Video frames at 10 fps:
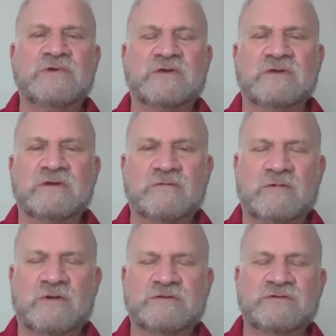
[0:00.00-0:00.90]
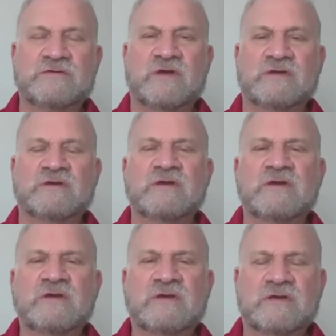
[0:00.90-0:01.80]
be, what did you say,
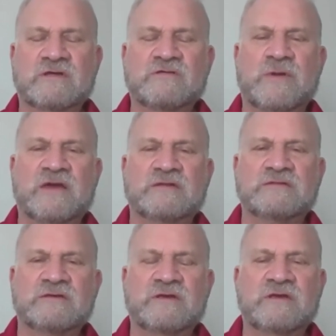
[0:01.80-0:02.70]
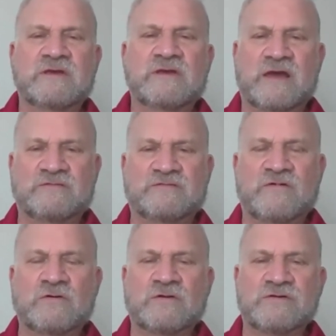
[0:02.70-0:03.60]
expanded and
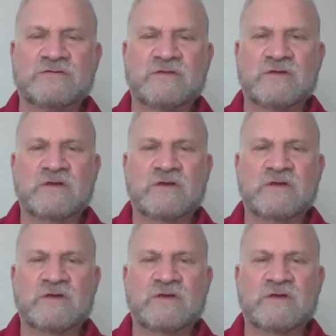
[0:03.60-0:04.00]
focused